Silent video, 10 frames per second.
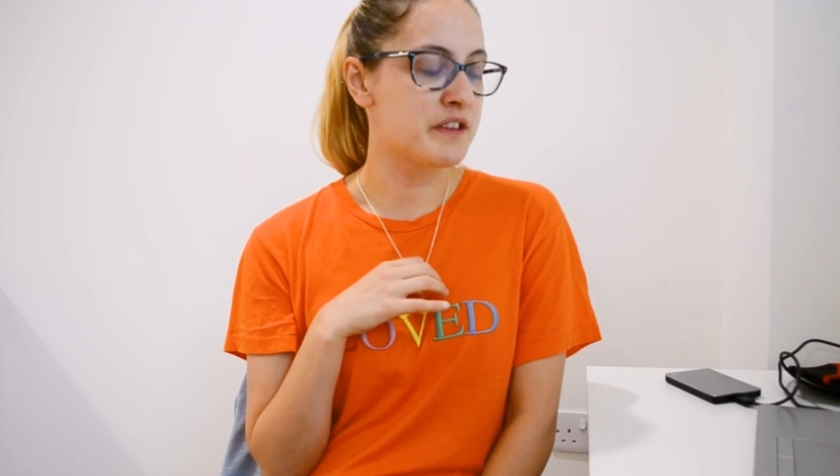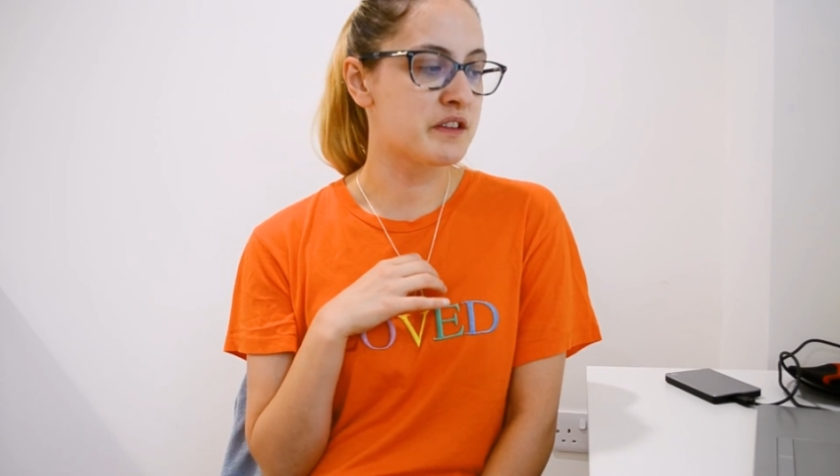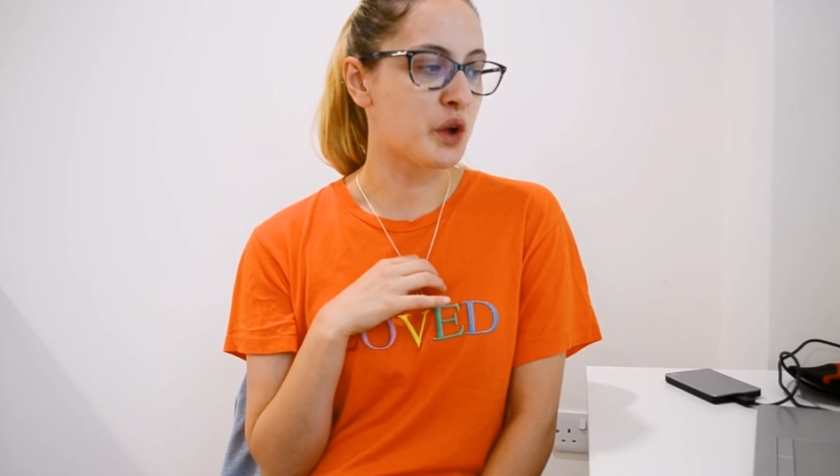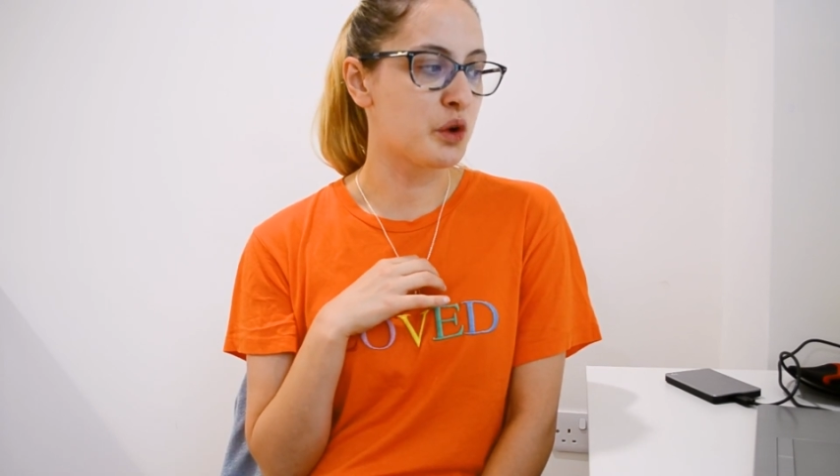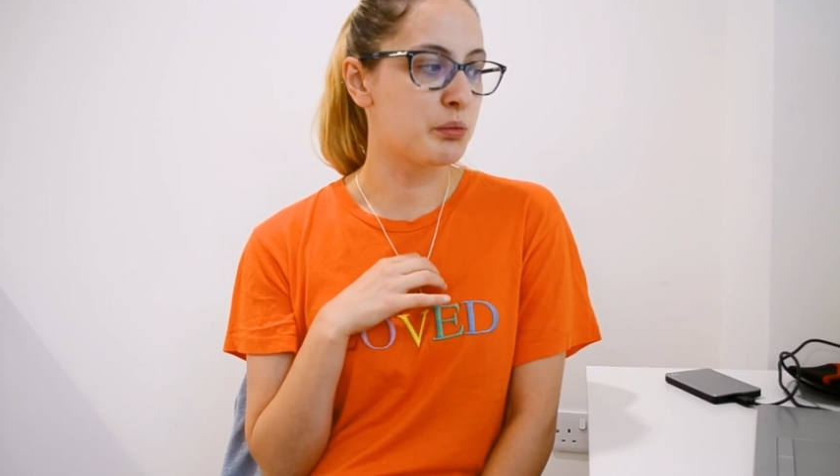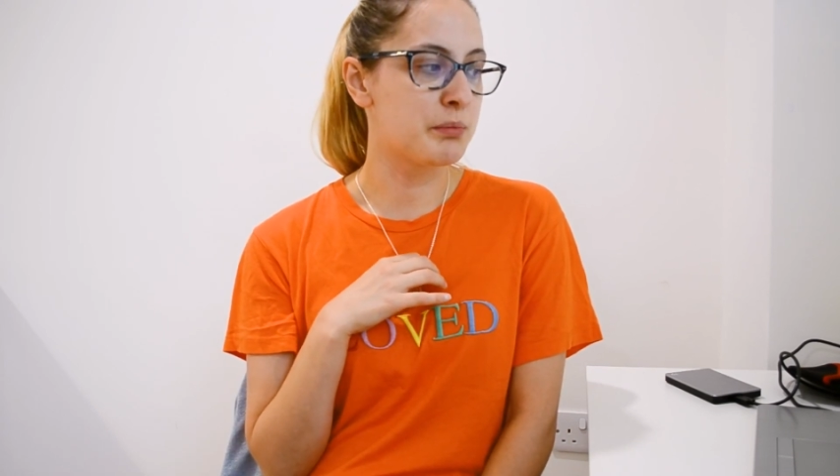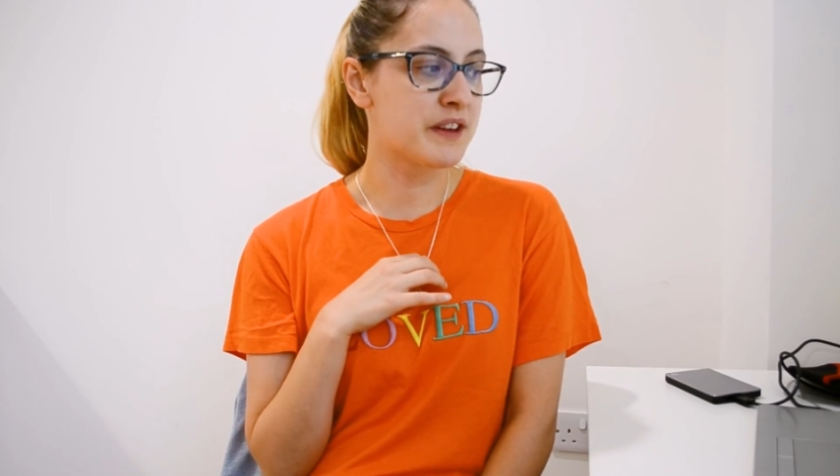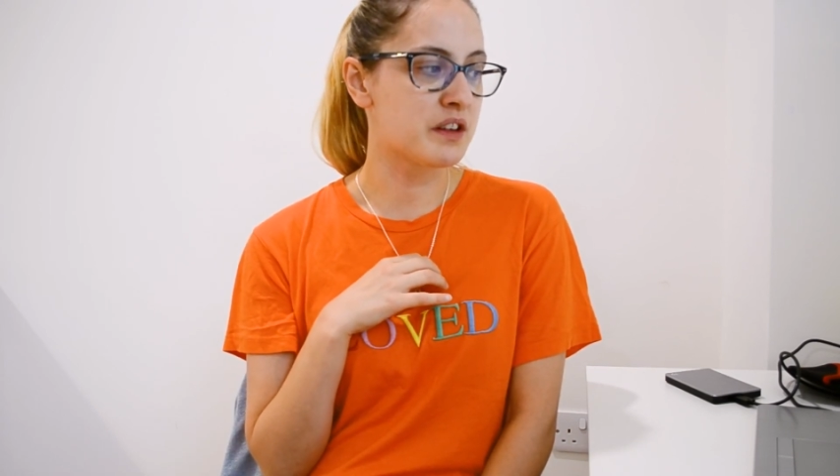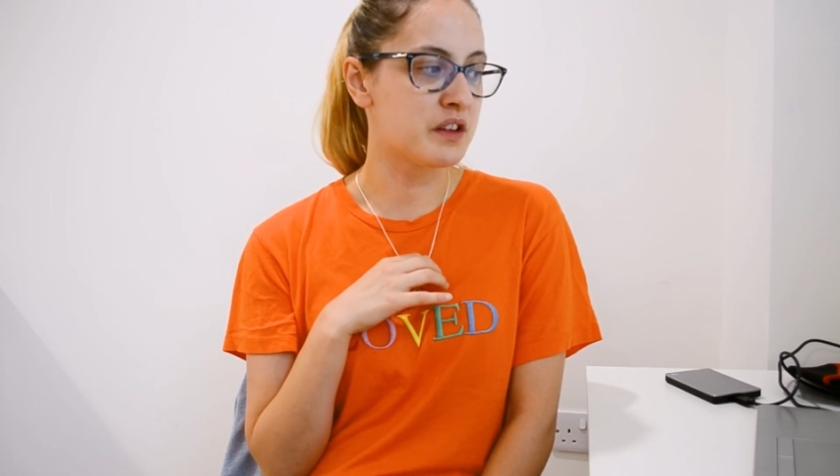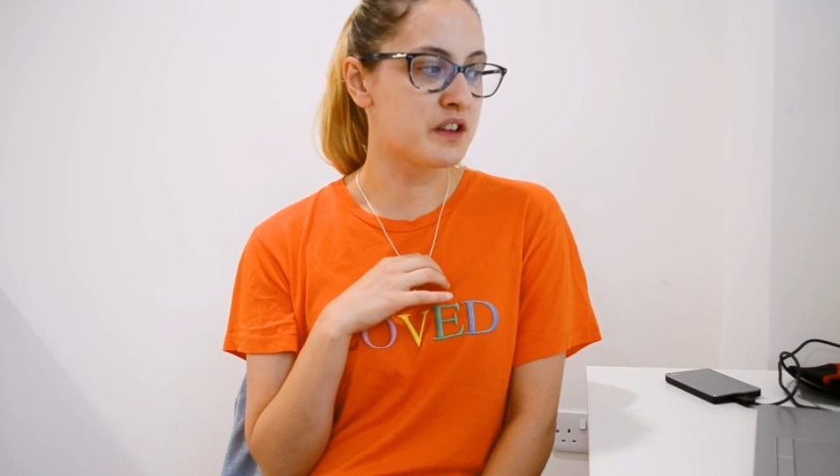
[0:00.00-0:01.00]
so
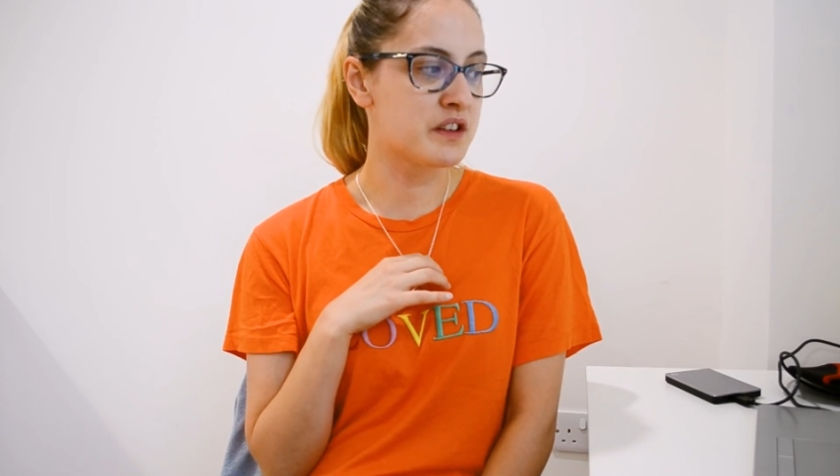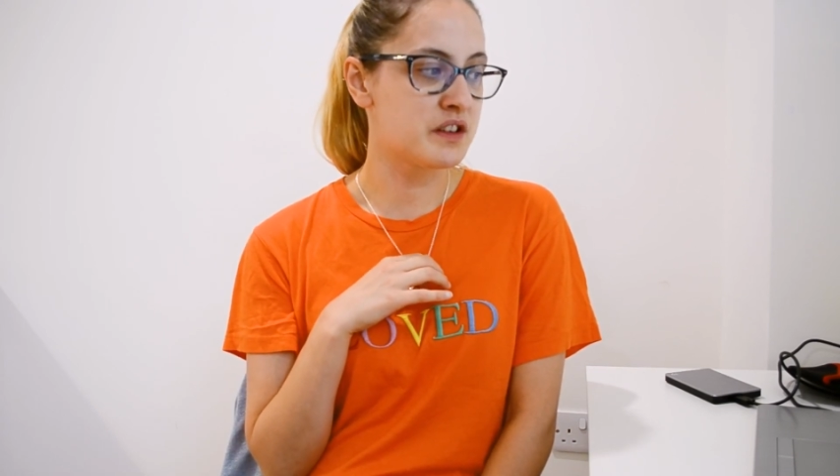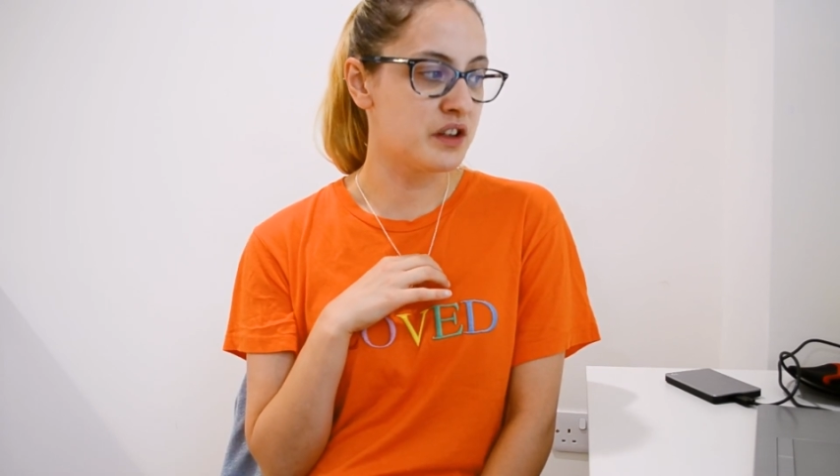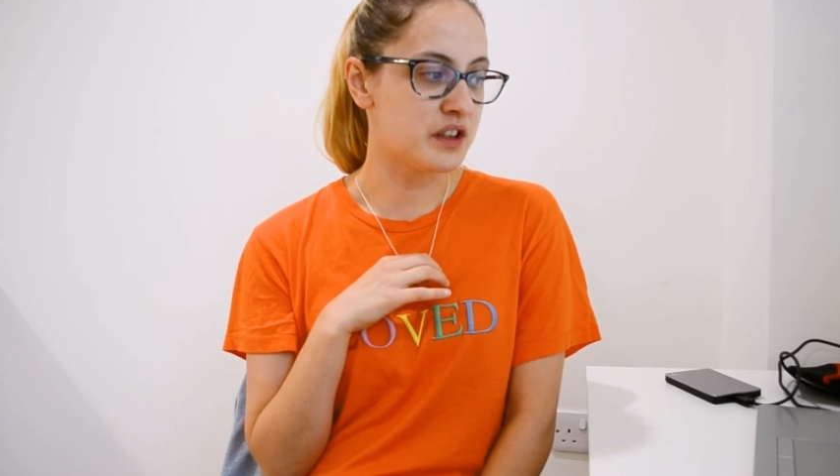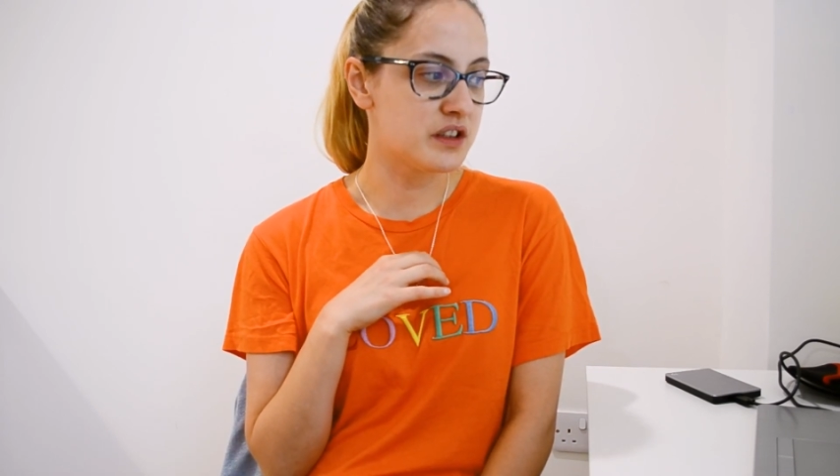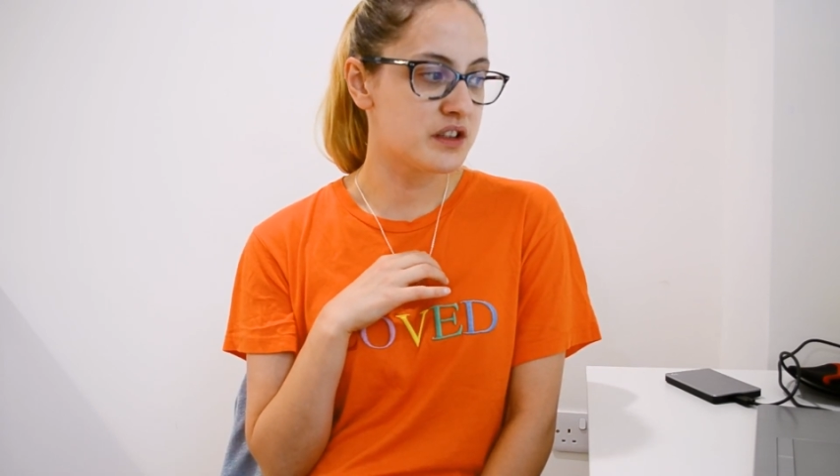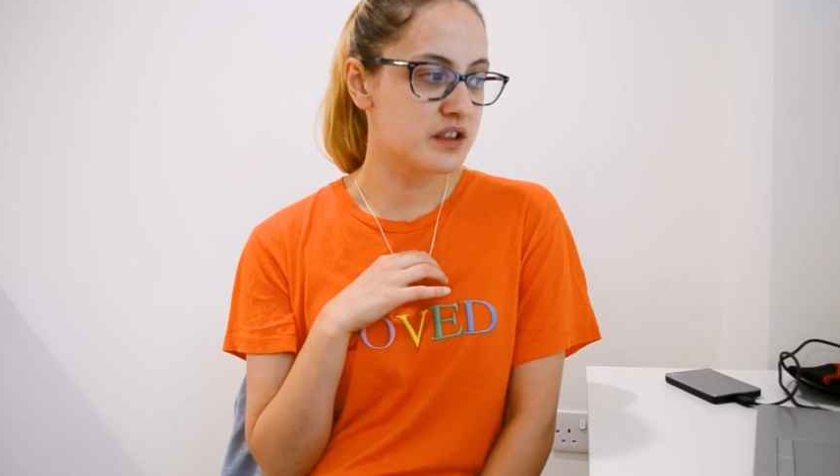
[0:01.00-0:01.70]
misunderstood.